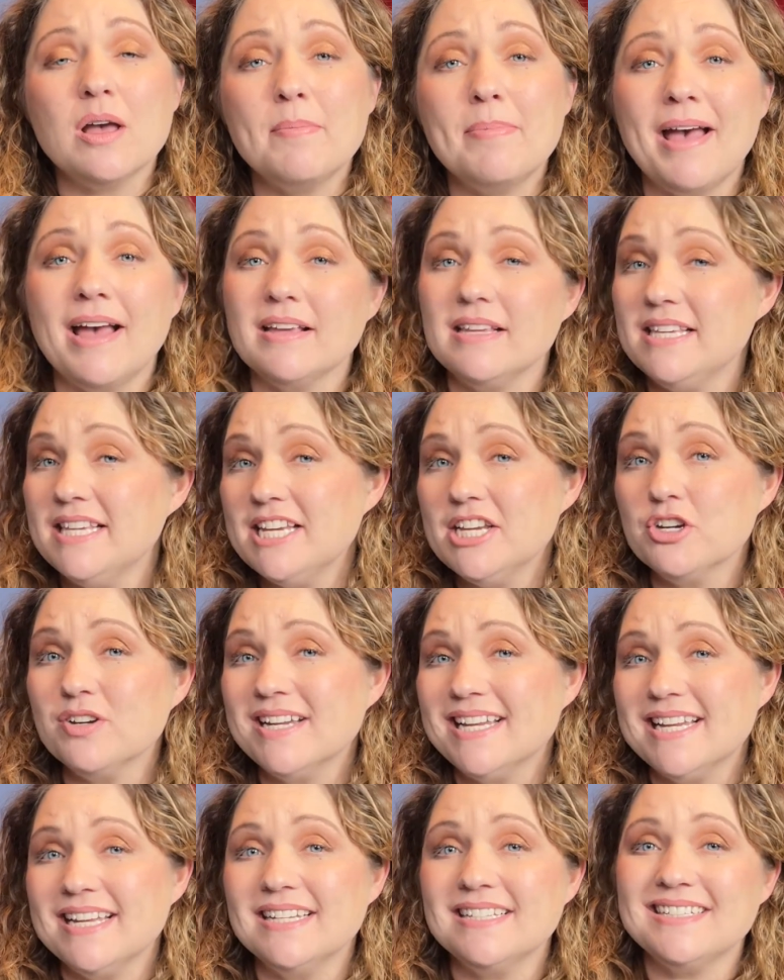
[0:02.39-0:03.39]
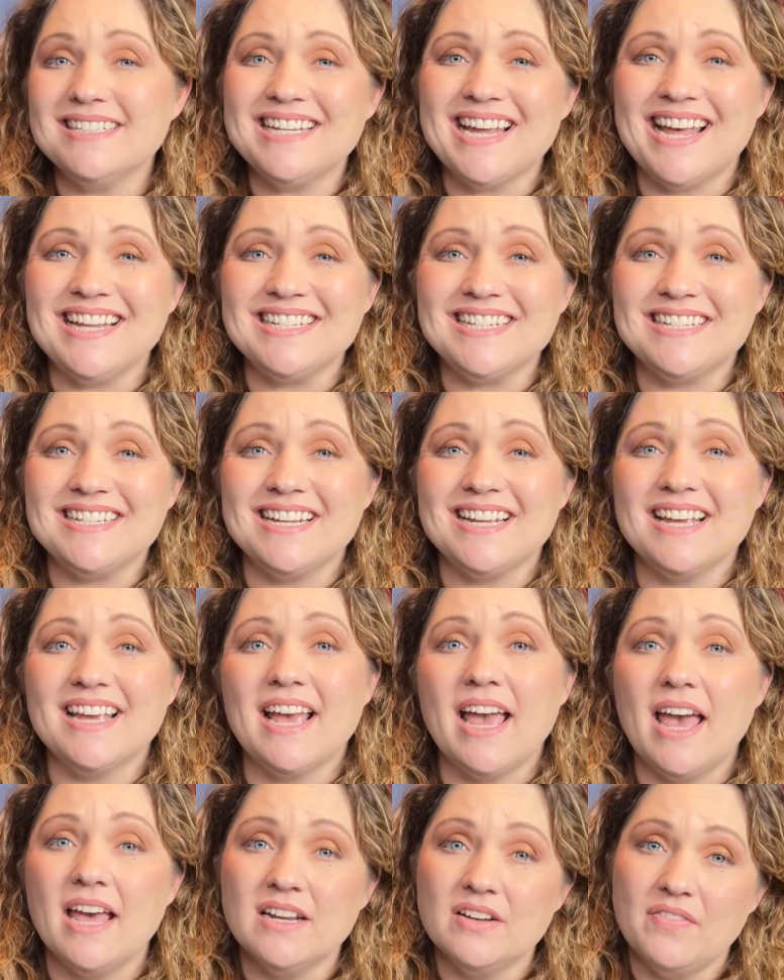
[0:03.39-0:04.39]
about year-end
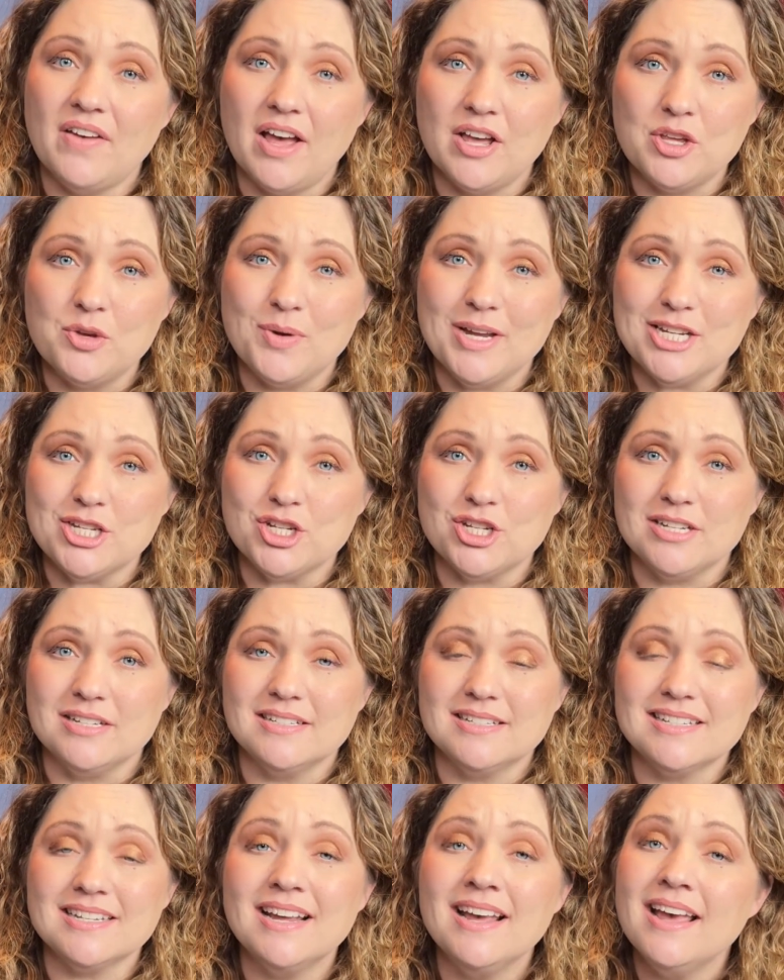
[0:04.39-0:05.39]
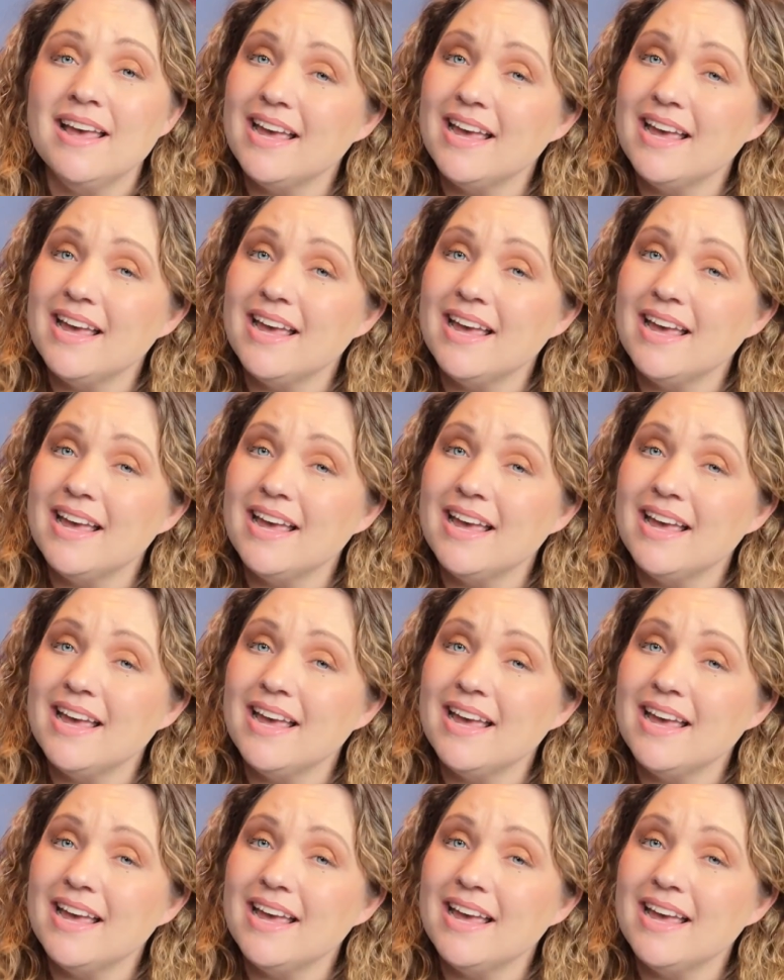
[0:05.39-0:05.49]
testing and evaluations.